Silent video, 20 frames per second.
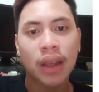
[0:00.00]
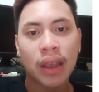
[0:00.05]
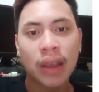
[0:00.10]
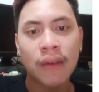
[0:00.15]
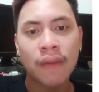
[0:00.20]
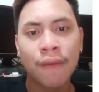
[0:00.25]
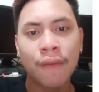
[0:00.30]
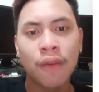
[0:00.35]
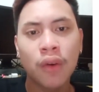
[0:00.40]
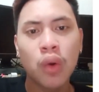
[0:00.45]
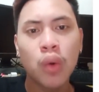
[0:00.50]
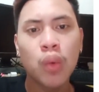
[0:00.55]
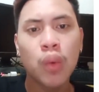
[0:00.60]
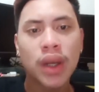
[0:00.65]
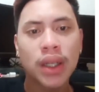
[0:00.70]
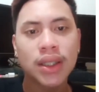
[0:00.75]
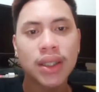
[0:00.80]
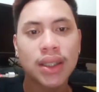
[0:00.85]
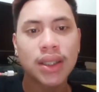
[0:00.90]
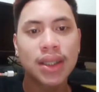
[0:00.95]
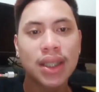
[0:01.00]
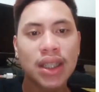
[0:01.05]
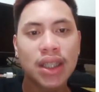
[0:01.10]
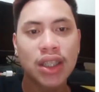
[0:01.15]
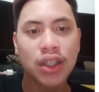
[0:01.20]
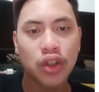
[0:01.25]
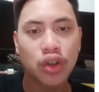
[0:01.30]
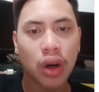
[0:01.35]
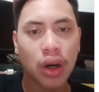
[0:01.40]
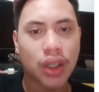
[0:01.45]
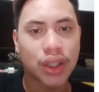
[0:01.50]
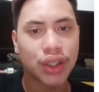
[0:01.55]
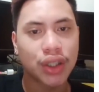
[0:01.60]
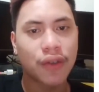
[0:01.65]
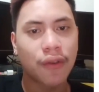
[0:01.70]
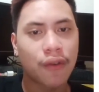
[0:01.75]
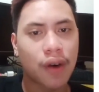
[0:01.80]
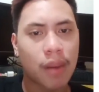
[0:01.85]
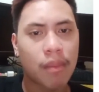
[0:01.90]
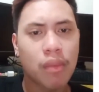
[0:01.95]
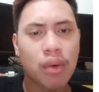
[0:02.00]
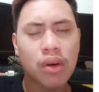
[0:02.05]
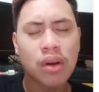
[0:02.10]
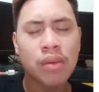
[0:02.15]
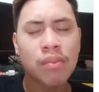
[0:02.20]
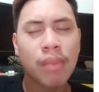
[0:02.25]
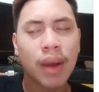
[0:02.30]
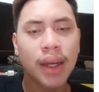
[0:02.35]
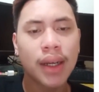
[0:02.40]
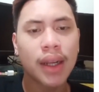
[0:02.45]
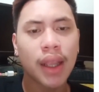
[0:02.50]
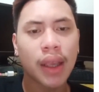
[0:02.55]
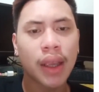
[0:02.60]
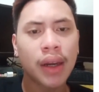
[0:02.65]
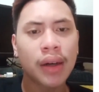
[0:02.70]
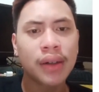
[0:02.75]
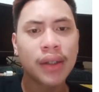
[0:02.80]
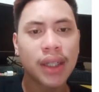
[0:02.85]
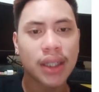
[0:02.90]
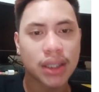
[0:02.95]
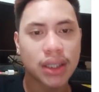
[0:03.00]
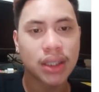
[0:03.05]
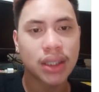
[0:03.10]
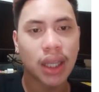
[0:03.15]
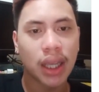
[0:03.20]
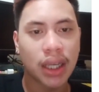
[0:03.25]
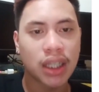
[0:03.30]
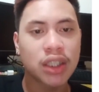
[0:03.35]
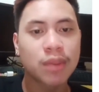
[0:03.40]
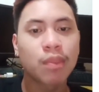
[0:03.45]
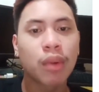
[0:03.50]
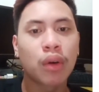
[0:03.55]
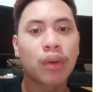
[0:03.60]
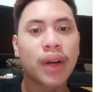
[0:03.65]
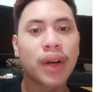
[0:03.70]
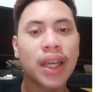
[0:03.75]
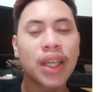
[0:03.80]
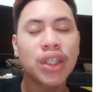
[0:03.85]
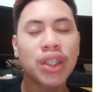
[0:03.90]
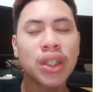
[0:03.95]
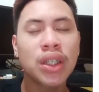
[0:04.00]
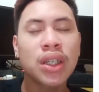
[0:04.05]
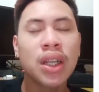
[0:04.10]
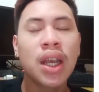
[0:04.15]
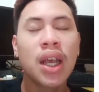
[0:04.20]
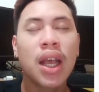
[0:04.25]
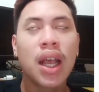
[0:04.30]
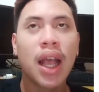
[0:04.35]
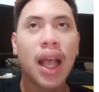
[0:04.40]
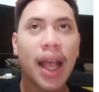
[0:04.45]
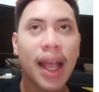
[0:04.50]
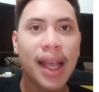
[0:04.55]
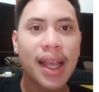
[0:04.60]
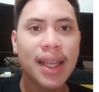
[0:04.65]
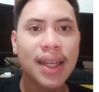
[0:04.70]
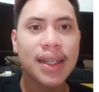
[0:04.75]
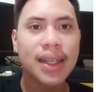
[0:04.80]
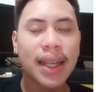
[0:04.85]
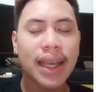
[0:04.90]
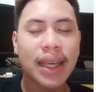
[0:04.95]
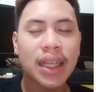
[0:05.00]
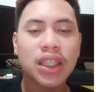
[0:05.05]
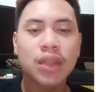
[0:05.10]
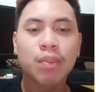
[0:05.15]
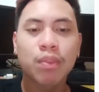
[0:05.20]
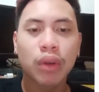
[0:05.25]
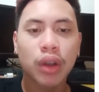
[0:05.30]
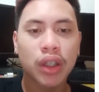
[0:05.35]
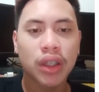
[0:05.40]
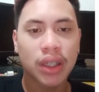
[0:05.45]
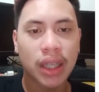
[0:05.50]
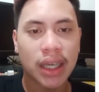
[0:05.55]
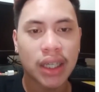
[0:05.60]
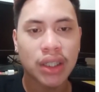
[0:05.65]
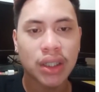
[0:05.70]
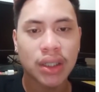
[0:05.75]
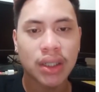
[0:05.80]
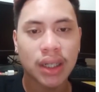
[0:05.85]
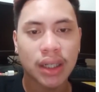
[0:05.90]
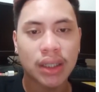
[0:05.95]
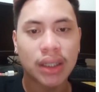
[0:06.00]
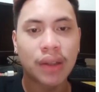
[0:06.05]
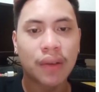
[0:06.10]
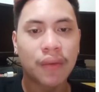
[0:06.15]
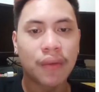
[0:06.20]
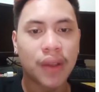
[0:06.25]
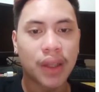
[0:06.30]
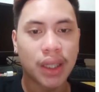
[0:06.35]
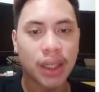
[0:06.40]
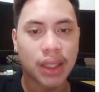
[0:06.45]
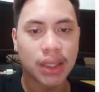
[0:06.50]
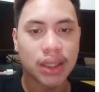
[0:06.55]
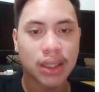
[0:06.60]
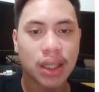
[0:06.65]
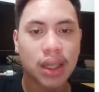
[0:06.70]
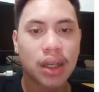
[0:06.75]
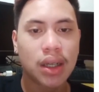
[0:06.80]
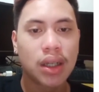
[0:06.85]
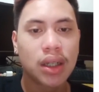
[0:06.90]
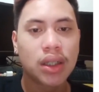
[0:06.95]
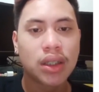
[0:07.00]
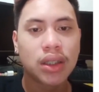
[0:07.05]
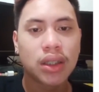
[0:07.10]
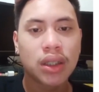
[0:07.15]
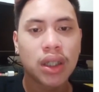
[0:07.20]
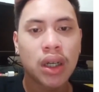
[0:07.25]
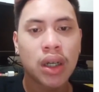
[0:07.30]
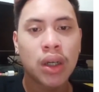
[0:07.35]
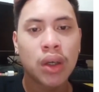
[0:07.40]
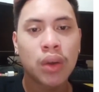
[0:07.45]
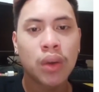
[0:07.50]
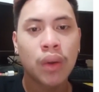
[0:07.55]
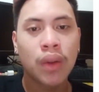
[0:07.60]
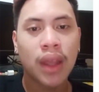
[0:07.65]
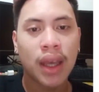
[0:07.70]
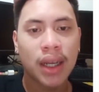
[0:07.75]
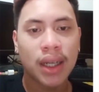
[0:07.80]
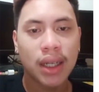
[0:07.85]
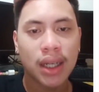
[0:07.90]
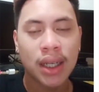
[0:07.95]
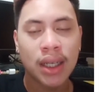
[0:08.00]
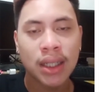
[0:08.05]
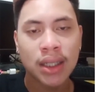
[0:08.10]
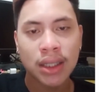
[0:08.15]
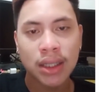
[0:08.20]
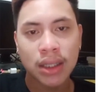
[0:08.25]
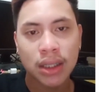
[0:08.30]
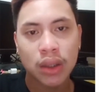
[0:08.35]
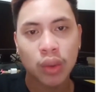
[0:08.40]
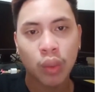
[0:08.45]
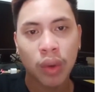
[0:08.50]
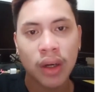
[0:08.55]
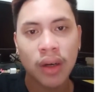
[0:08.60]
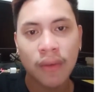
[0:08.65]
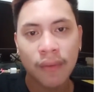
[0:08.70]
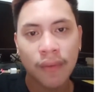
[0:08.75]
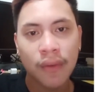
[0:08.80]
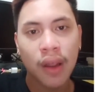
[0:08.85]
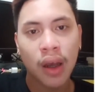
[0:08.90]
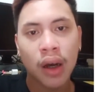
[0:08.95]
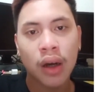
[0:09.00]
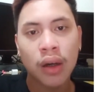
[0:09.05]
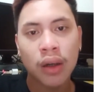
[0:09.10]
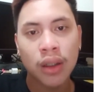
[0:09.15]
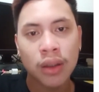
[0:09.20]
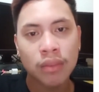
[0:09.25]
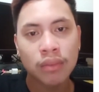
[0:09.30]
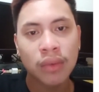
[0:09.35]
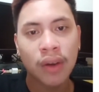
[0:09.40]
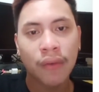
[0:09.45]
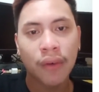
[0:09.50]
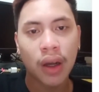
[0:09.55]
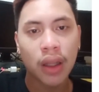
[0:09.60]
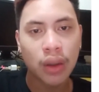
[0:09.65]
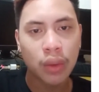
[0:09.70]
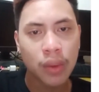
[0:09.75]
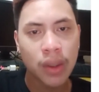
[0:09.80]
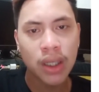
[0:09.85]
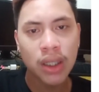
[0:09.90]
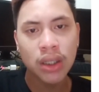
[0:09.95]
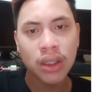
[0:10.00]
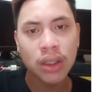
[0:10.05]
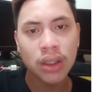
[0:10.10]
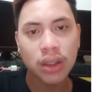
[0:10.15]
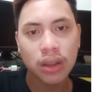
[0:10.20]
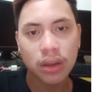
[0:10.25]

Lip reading: effluents discharge from urban areas, exploration and exploitation activities. So that is one of the following